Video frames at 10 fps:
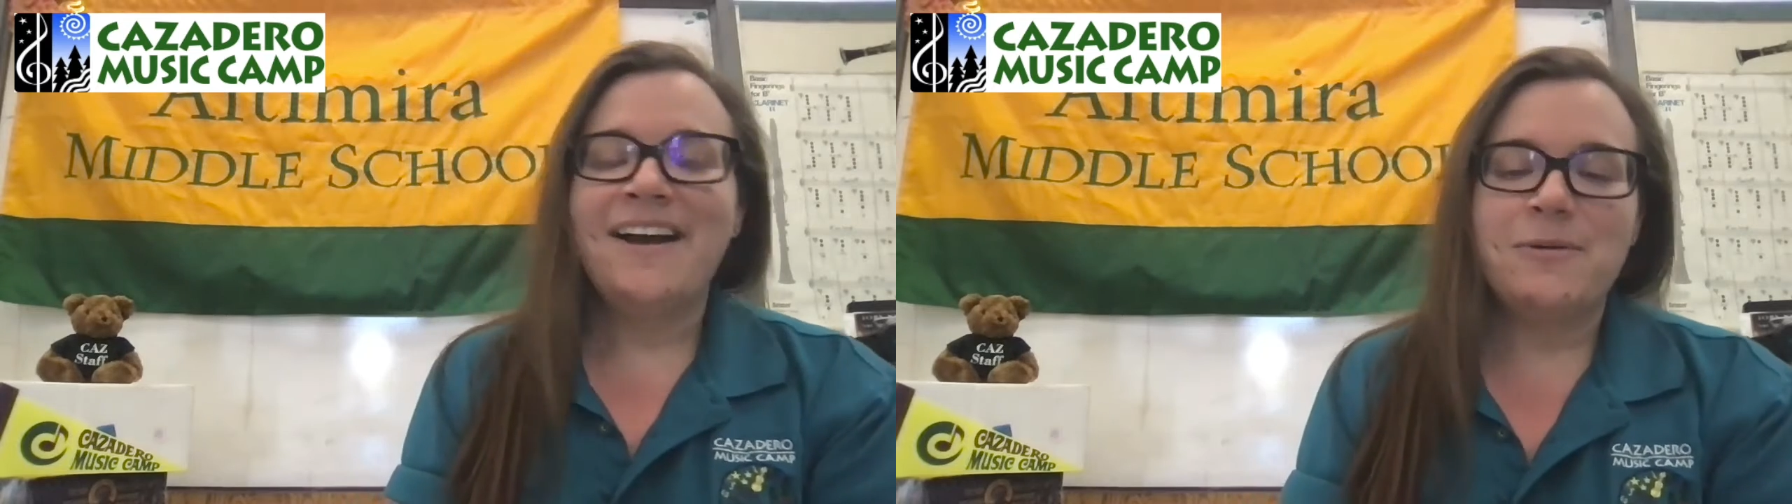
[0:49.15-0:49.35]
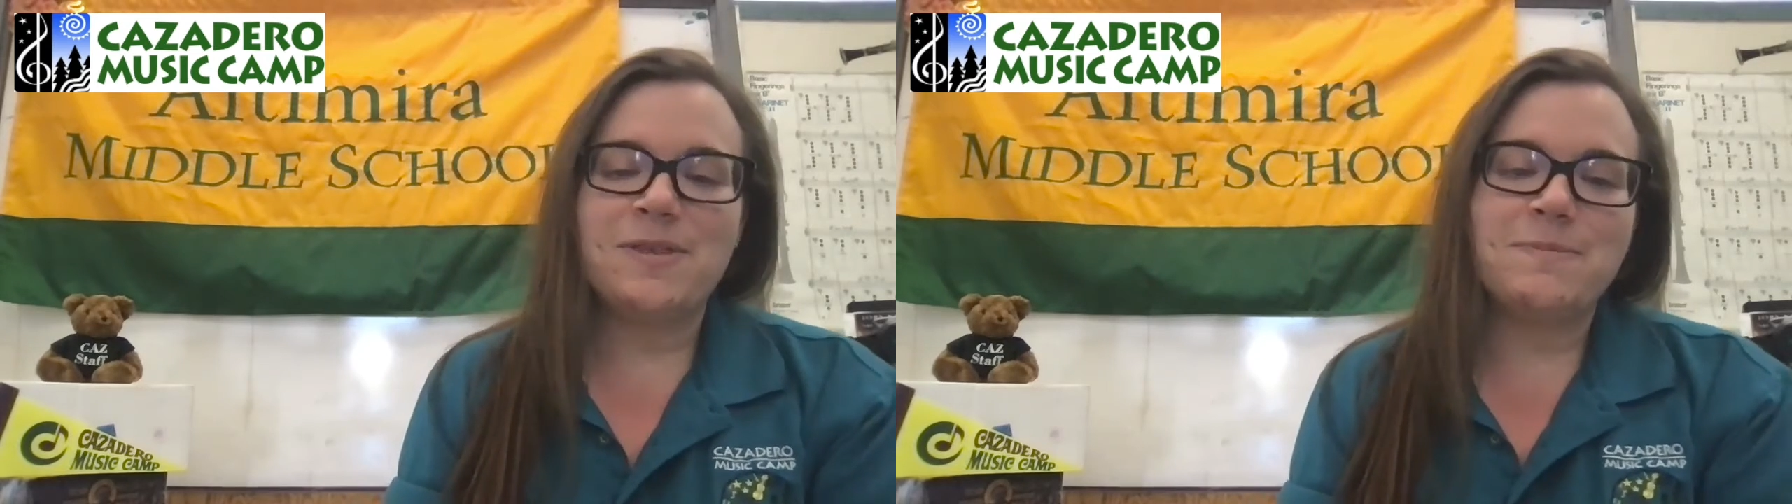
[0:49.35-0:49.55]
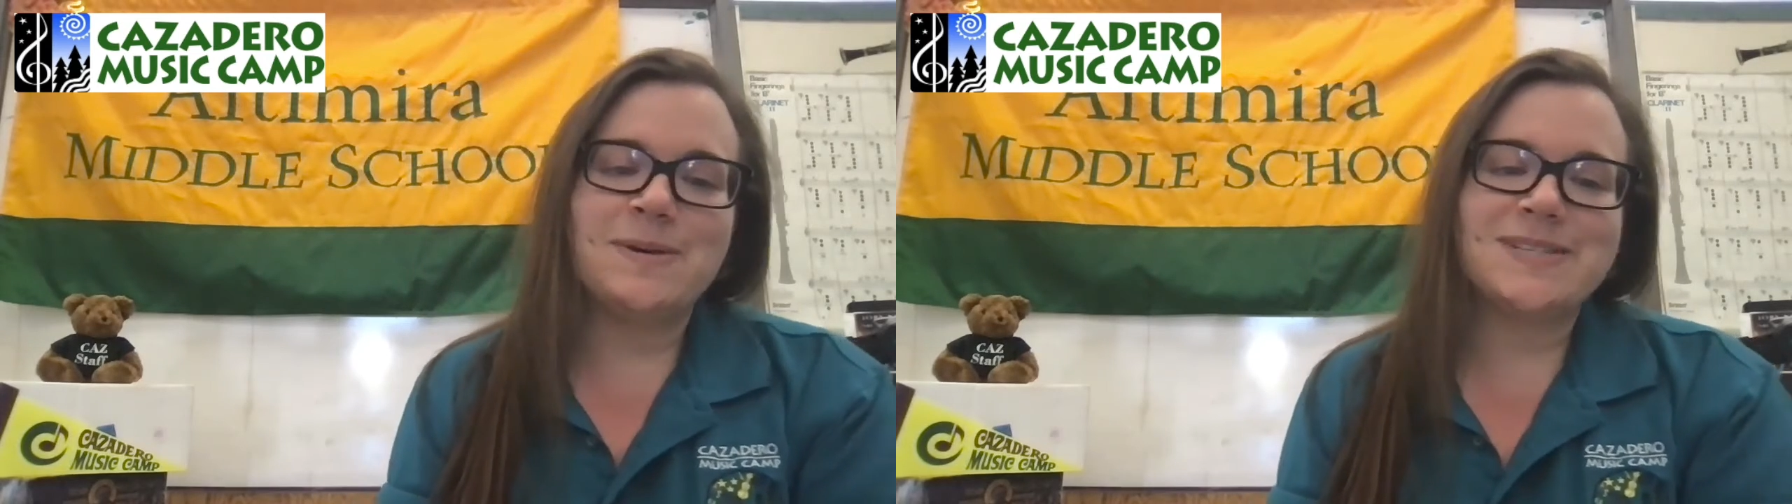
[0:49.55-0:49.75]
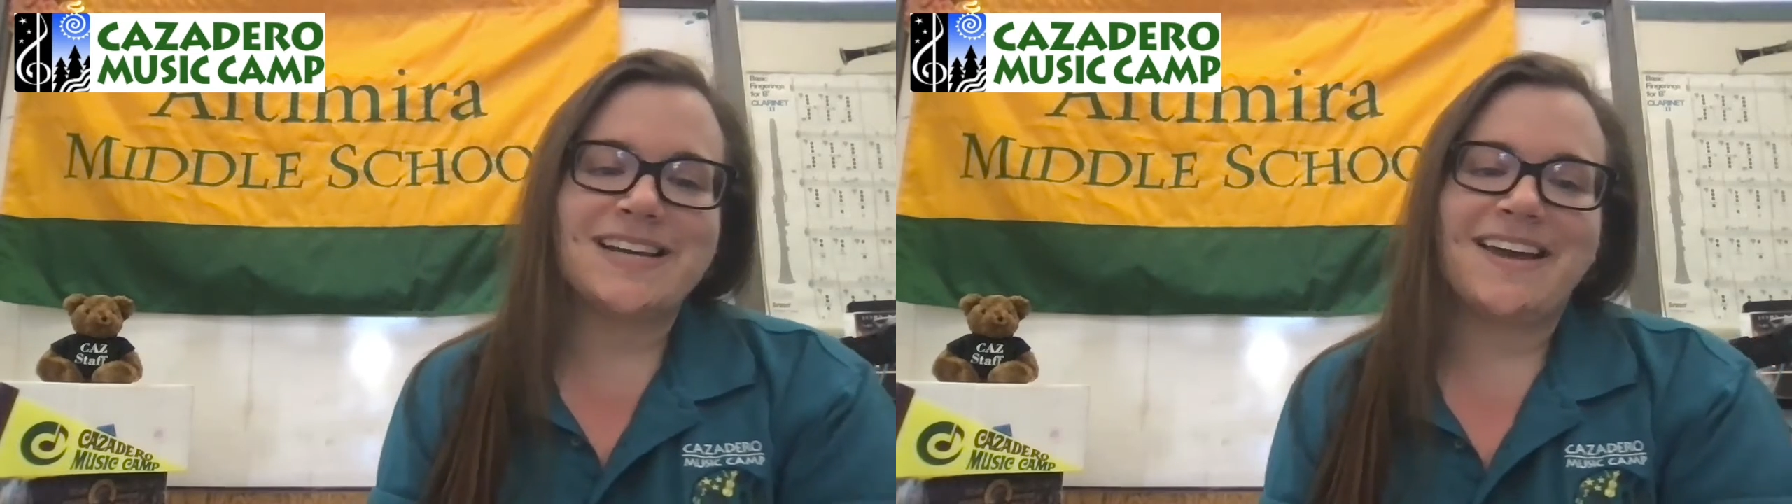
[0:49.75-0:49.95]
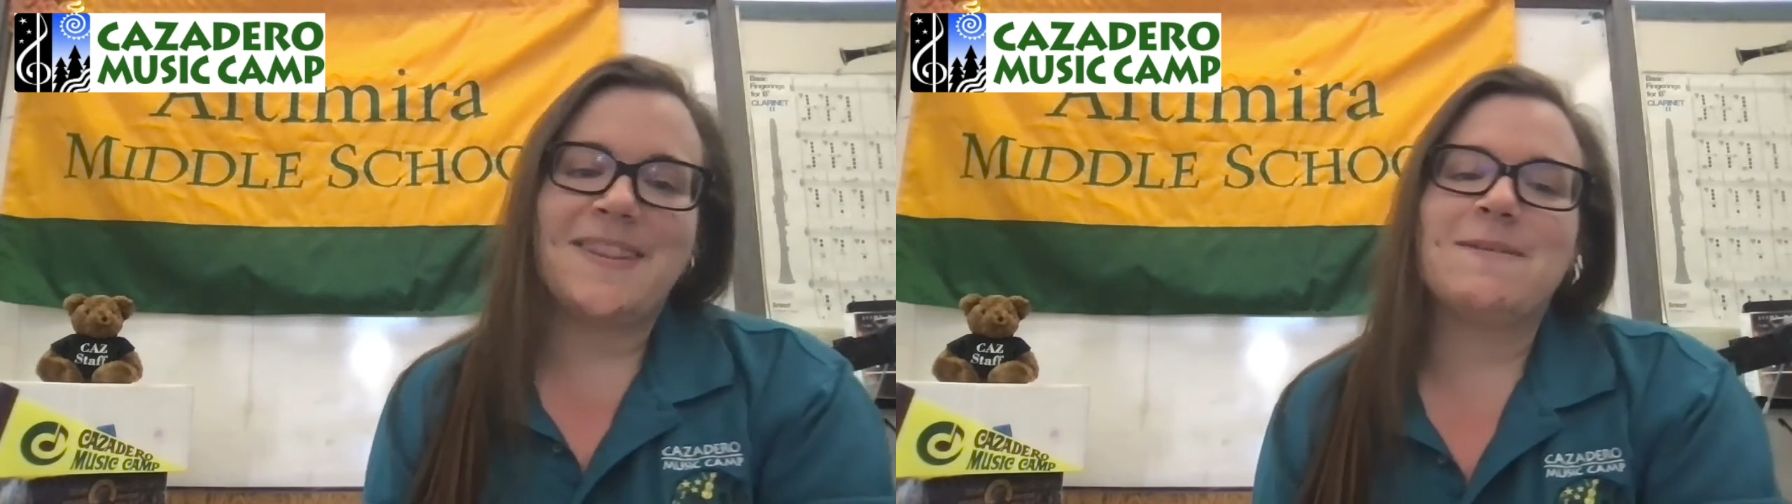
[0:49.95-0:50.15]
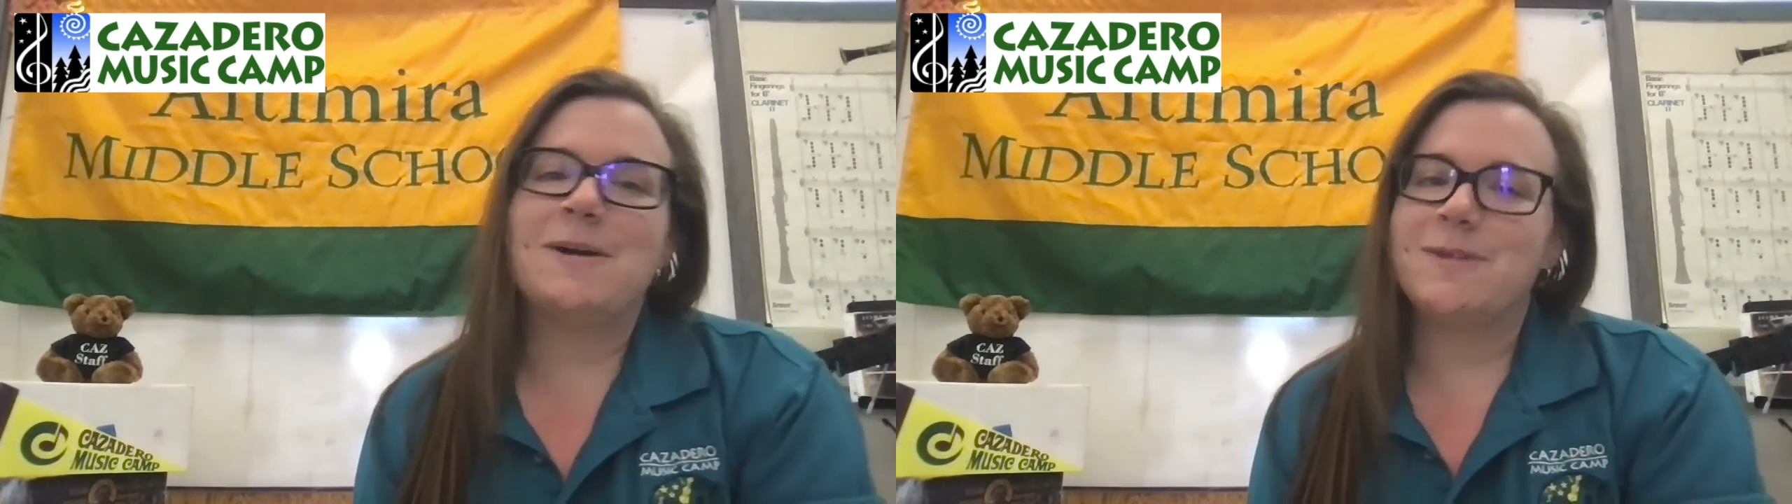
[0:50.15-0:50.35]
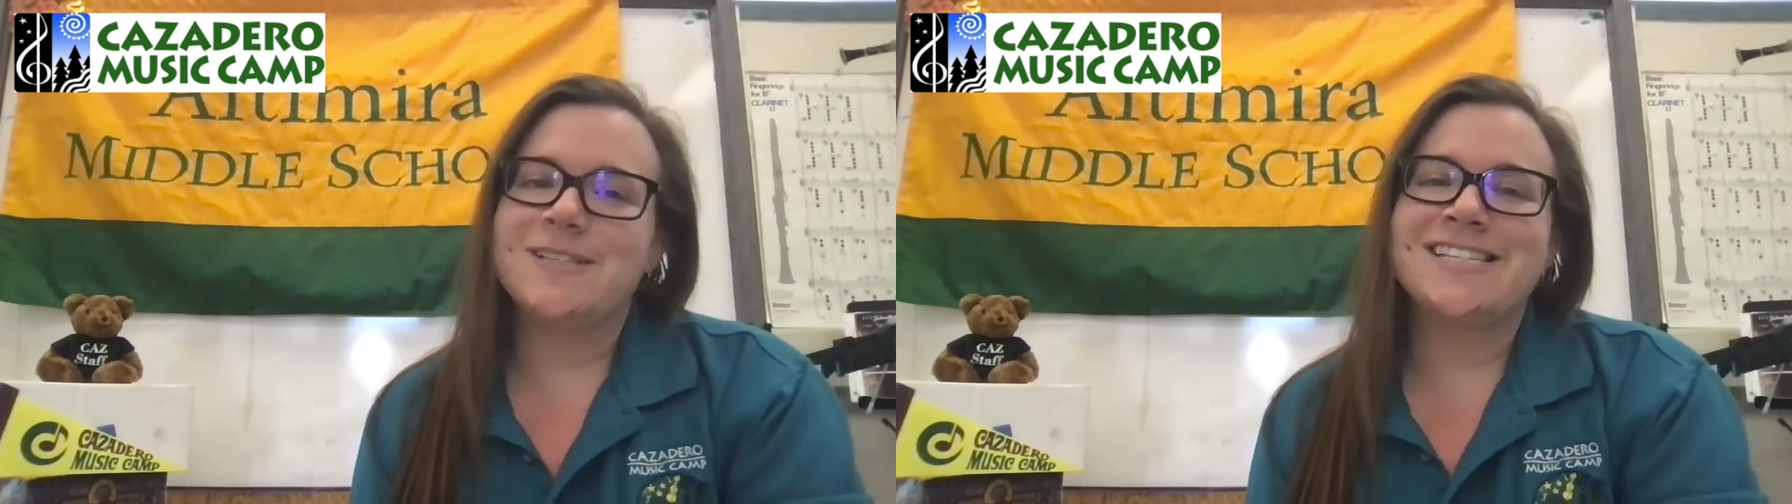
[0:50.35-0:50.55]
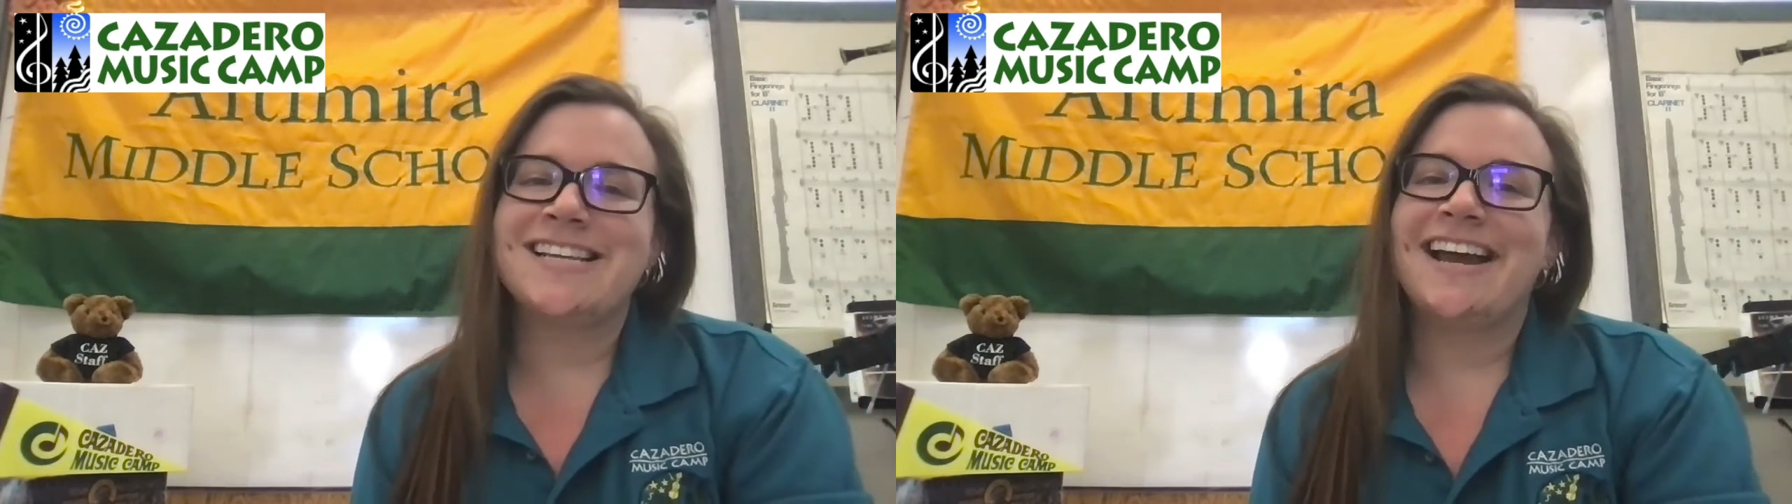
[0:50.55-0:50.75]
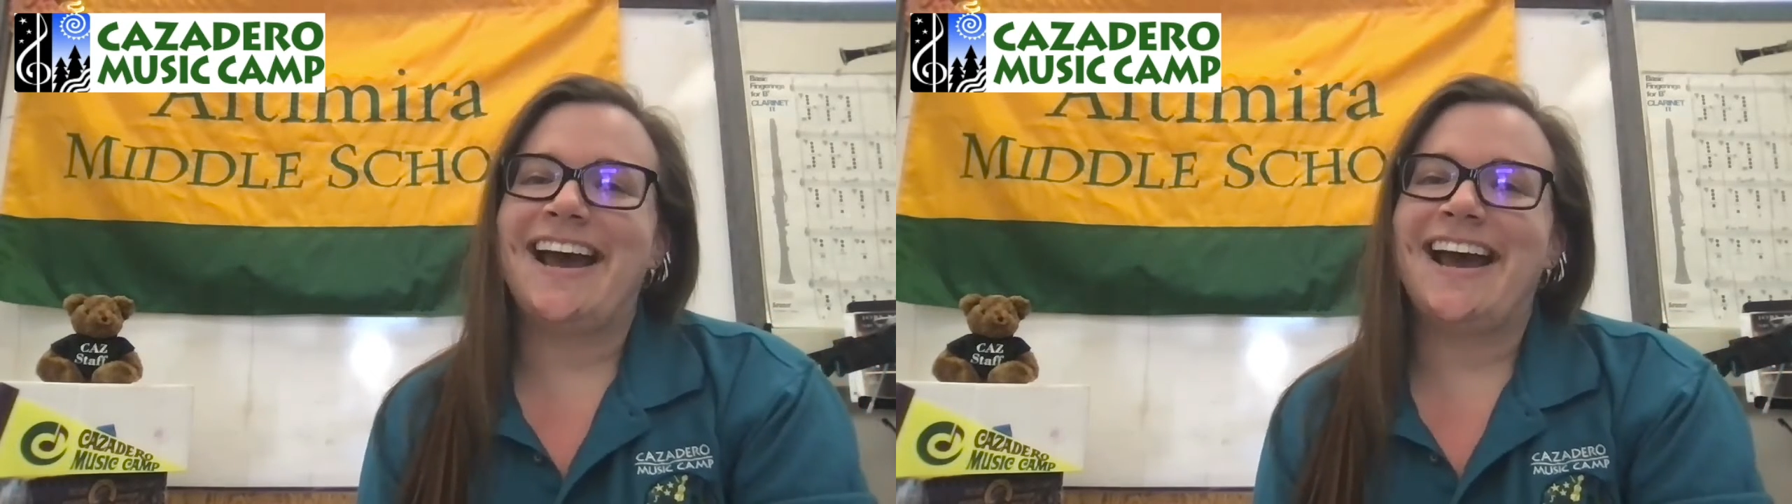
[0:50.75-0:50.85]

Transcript: with music in the Redwoods